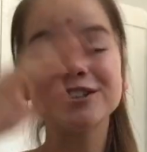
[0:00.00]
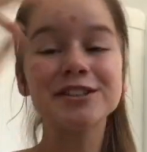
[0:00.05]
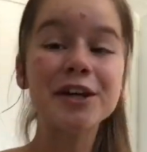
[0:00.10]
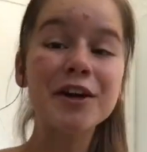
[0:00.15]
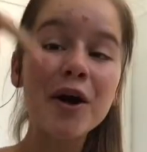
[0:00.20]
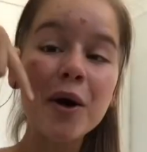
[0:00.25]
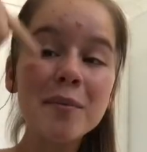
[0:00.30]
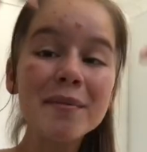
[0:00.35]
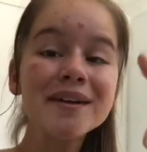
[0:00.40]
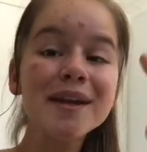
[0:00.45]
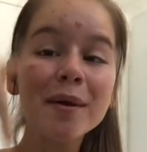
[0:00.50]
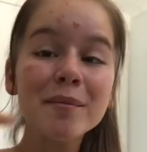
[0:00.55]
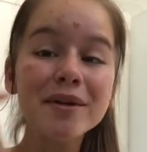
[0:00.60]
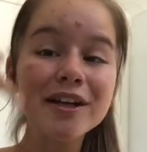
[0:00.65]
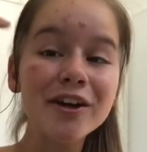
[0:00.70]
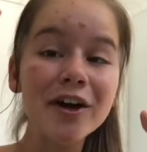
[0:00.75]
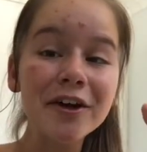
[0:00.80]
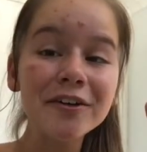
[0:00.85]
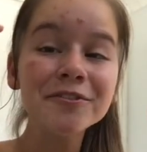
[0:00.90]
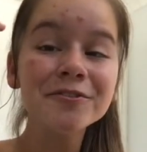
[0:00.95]
So comment down
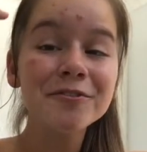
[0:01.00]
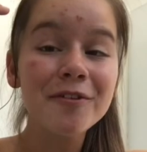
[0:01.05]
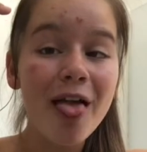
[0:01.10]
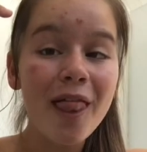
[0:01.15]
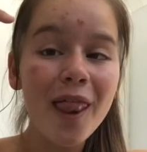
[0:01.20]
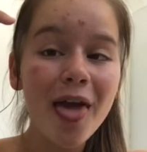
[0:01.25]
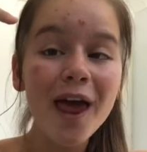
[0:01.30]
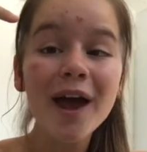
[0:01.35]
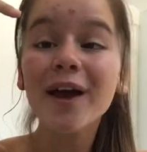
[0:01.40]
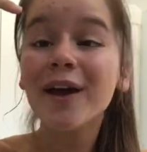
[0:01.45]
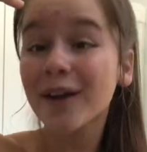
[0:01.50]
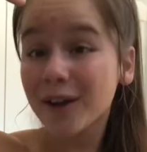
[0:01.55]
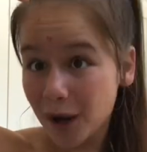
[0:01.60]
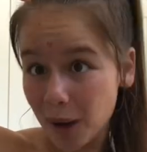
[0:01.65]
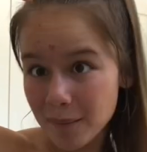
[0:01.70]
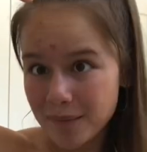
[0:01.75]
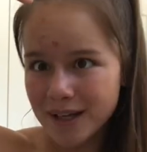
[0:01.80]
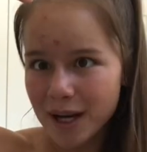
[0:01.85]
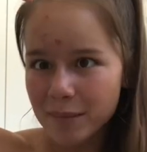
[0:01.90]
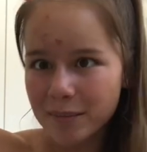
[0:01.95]

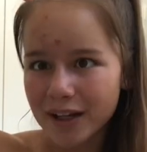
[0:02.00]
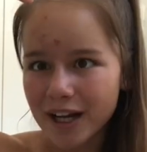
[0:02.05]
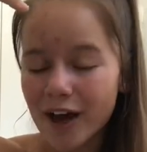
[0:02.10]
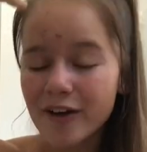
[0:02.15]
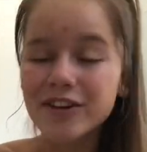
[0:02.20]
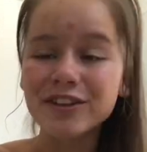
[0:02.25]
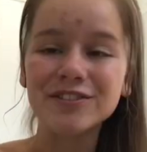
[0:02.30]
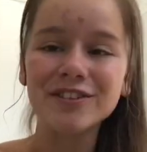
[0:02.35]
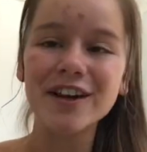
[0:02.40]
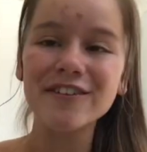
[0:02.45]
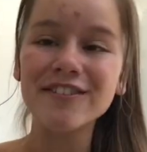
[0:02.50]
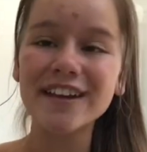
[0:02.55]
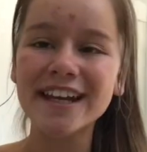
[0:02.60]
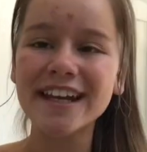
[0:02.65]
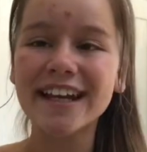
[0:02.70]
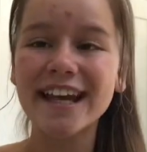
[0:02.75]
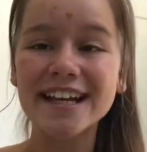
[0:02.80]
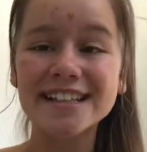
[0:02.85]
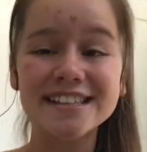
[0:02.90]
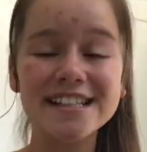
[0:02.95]
below, if you have
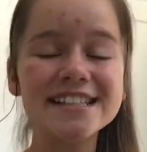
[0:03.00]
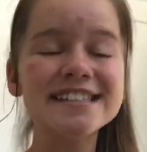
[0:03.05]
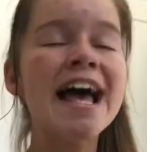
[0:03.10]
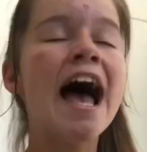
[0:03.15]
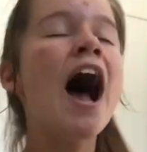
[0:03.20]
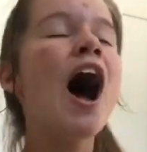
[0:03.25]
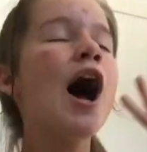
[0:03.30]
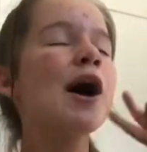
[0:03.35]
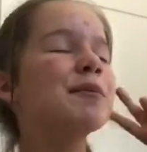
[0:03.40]
any guesses.